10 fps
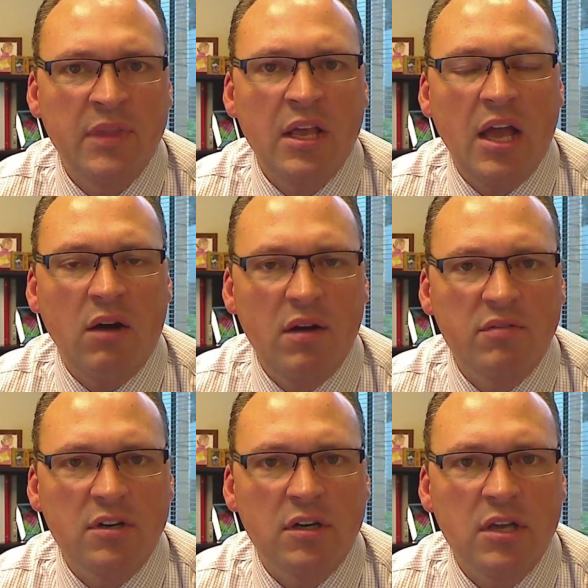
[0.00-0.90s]

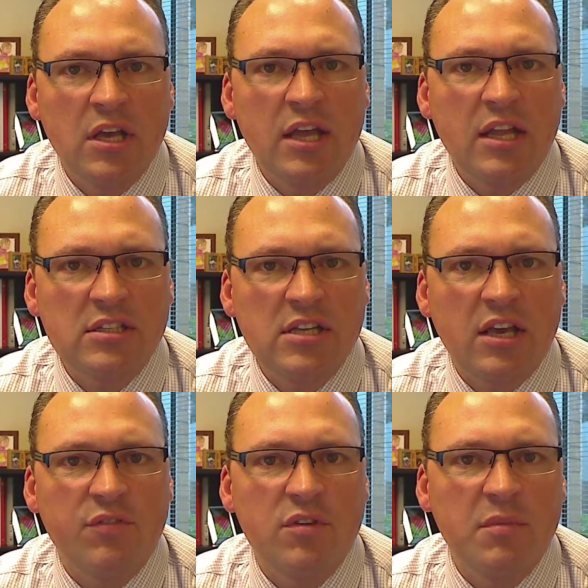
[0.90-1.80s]
However, I'd like to take a
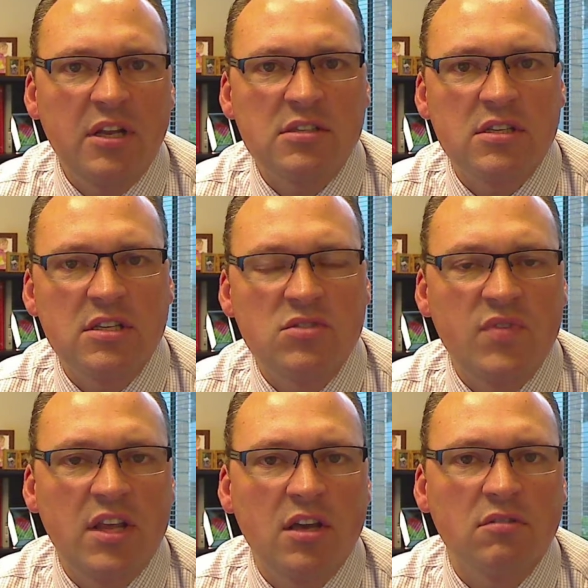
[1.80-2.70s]
few minutes in this
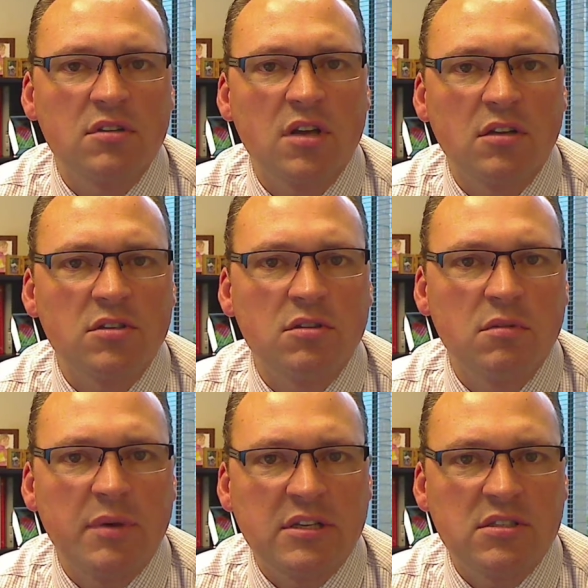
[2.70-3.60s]
video and talk to you
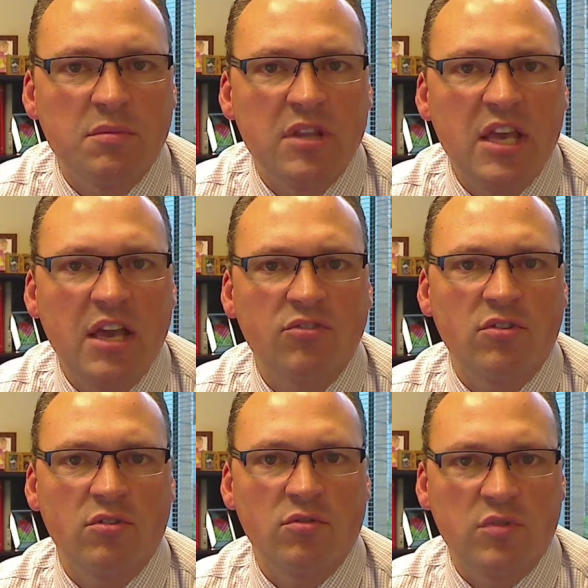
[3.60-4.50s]
about some of the
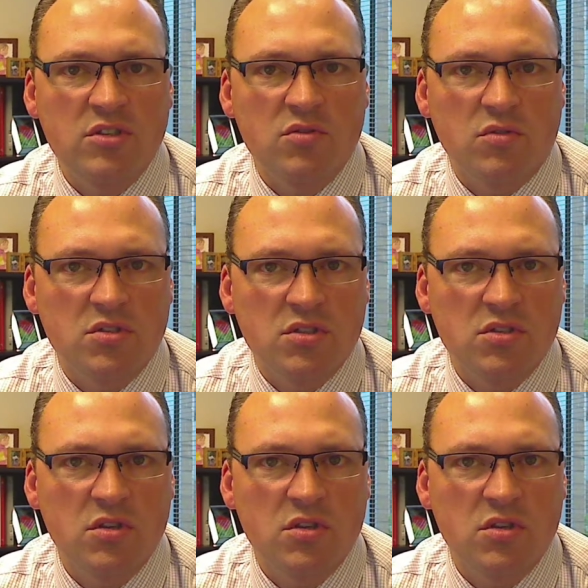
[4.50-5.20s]
external resources,